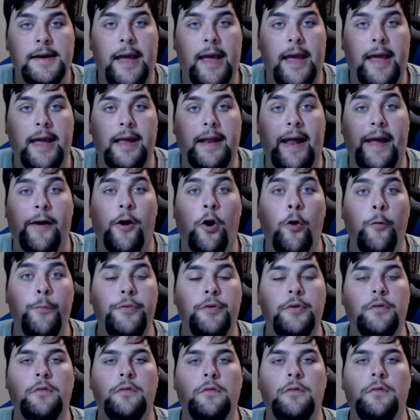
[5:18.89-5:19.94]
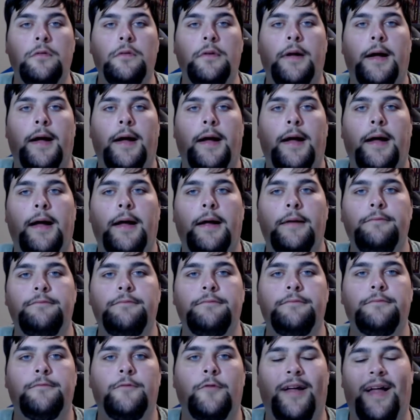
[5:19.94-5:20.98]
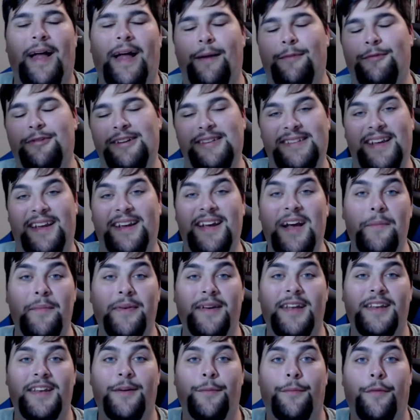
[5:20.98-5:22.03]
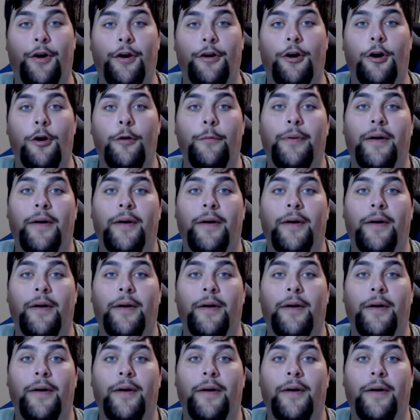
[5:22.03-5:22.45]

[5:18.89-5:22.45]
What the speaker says: And I hope you'll, well, I'm going to say come again tomorrow,